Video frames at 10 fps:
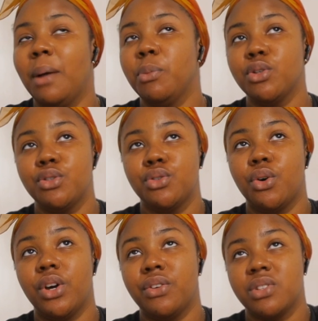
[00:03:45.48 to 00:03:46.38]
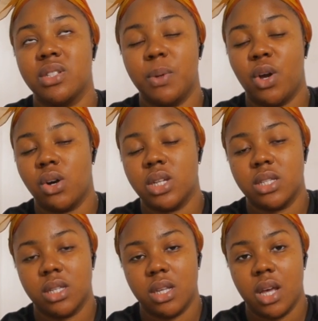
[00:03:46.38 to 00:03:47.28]
I'm not sure if it's
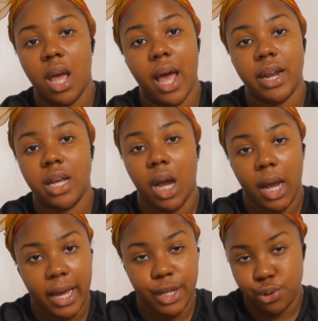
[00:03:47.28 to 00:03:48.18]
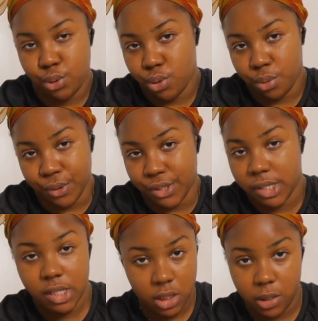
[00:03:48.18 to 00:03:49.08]
because I didn't get so much
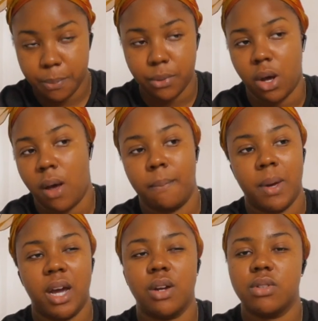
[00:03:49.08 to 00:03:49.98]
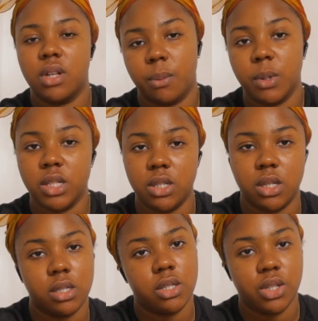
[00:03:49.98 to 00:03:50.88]
sleep. Um, I kind of slept late
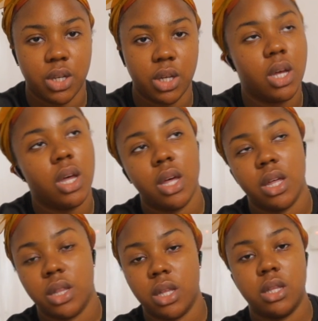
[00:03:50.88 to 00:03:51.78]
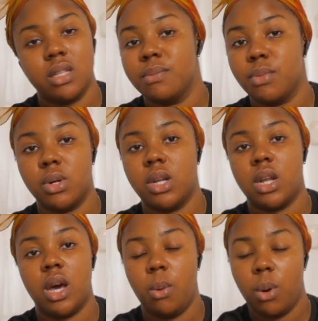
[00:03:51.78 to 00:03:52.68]
yesterday. Then this morning
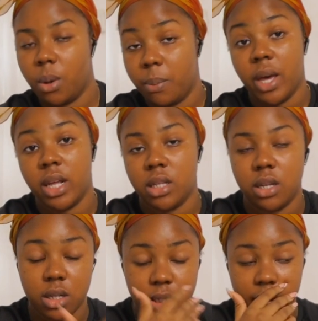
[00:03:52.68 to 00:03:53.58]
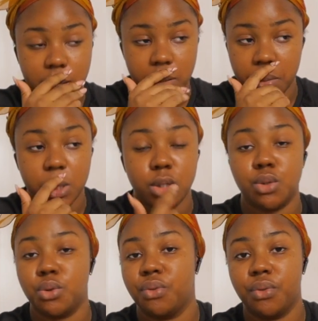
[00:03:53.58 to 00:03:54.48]
I woke up early because I have something
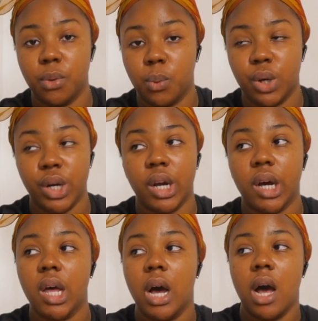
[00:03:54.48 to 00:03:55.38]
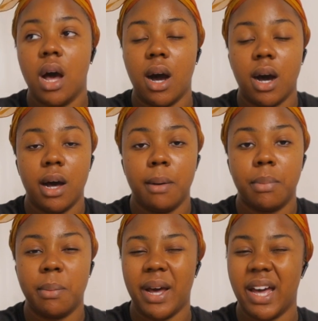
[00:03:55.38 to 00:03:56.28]
to do for work. Um,
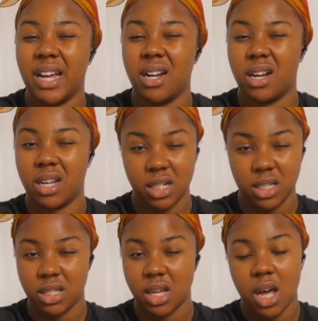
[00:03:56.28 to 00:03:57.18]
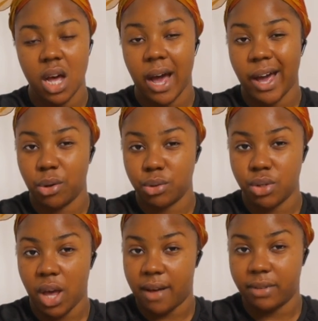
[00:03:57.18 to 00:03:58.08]
but my head hurts. I
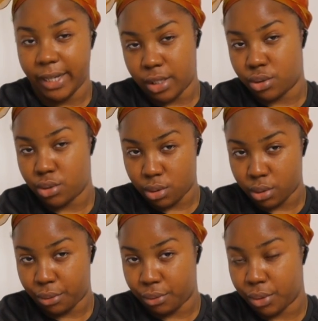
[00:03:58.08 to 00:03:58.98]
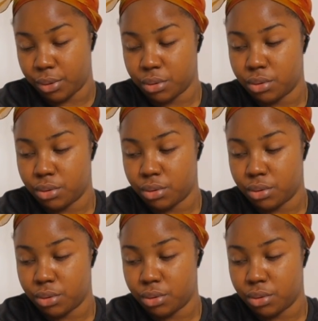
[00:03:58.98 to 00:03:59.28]
also have like a sore throat.